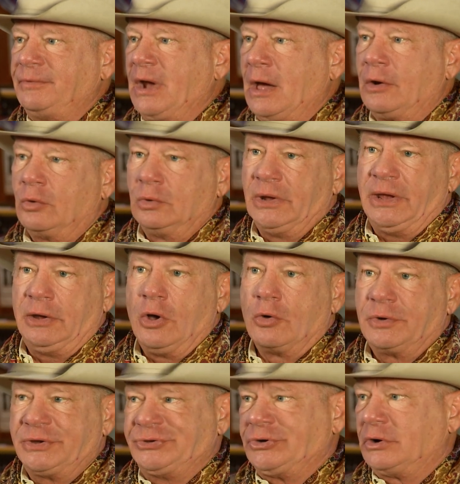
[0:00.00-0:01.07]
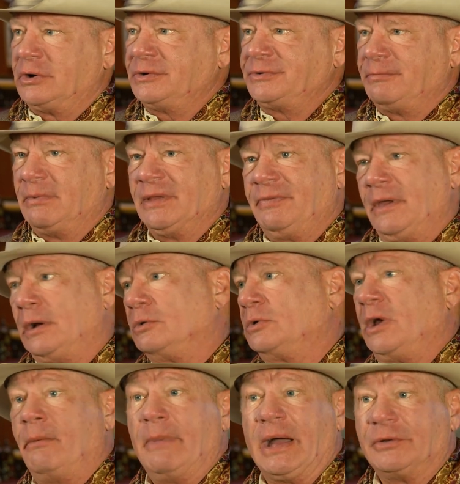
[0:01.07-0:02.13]
not only go to church, but they'll
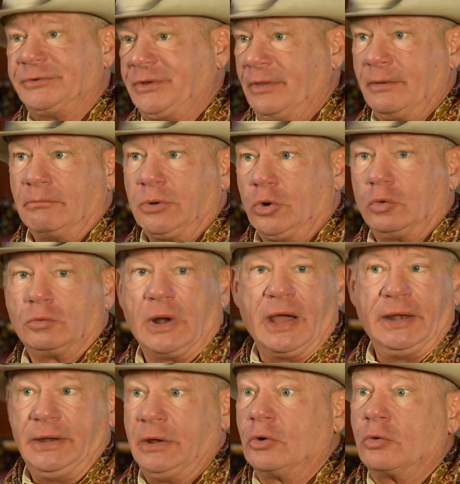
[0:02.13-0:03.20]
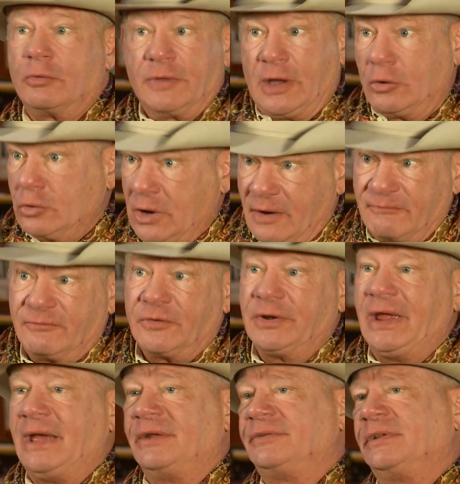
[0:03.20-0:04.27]
come out to the bull yeah. riding or they'll come yeah. for
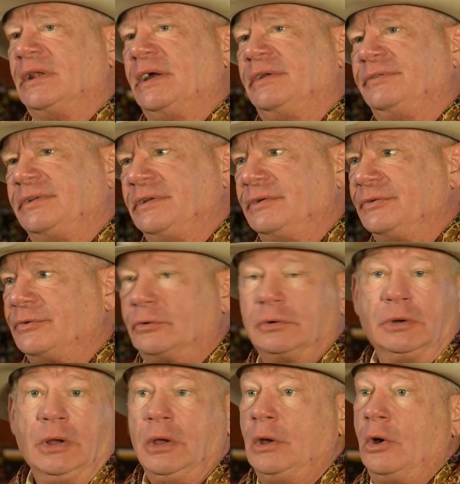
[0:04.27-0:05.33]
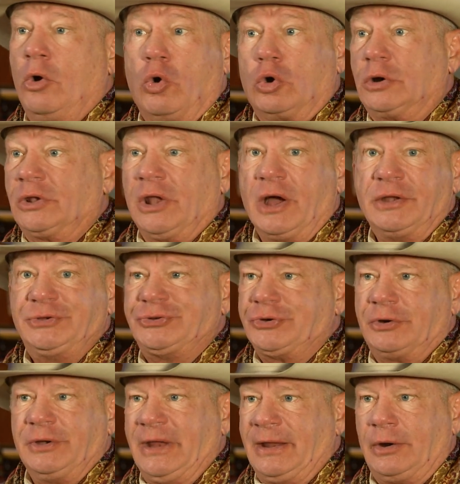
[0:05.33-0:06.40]
dance lessons or, or lunch
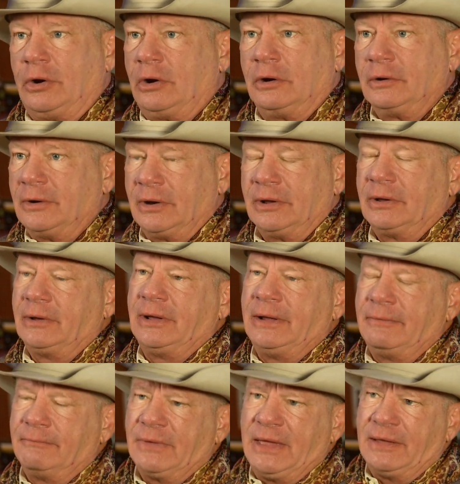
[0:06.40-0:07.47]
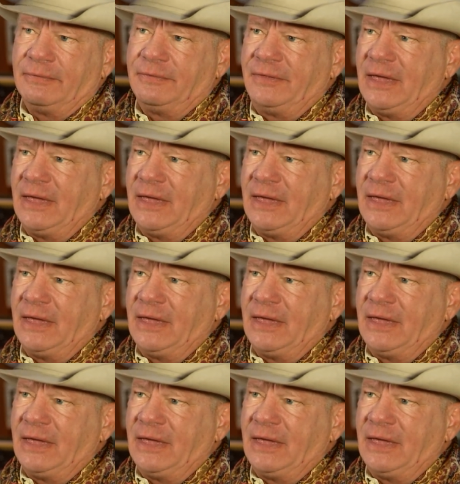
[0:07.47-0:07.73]
or dinner uh, and, and